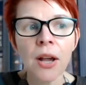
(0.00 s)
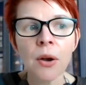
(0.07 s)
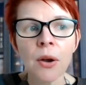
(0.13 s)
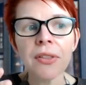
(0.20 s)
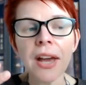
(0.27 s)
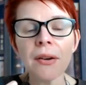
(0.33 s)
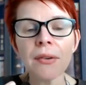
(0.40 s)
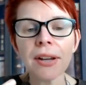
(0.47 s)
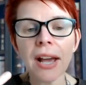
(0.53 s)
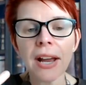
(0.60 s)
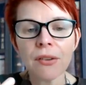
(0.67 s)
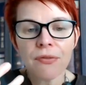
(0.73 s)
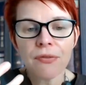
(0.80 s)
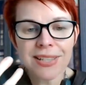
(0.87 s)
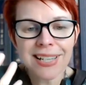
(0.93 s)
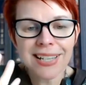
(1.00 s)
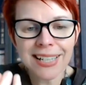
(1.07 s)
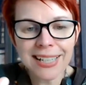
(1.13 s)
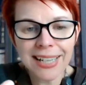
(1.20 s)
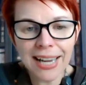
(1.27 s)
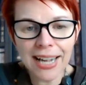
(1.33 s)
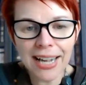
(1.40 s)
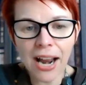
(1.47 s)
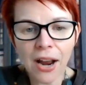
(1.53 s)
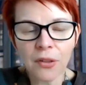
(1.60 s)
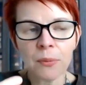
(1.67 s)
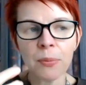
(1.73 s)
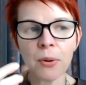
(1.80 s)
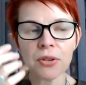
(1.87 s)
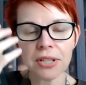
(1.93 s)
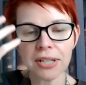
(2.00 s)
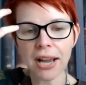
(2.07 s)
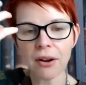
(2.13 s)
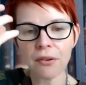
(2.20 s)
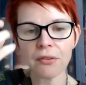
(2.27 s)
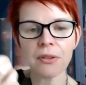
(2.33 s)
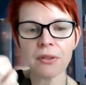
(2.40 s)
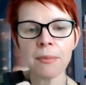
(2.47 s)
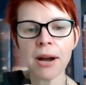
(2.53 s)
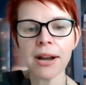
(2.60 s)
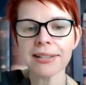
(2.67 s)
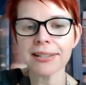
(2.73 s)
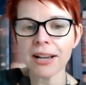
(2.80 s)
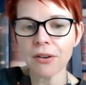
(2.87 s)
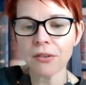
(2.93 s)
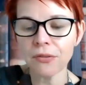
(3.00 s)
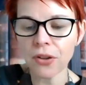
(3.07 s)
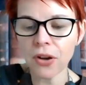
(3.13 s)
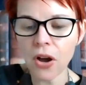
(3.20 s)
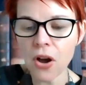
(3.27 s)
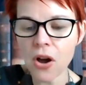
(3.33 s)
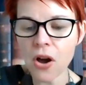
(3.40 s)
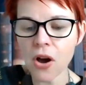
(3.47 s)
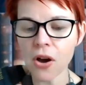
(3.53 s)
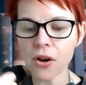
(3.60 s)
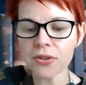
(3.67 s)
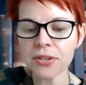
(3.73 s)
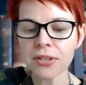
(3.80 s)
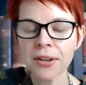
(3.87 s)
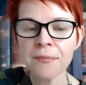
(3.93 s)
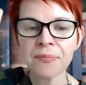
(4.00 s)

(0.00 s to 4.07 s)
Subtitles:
without kind of physically getting it out of the body, out of the mind, out of the heart,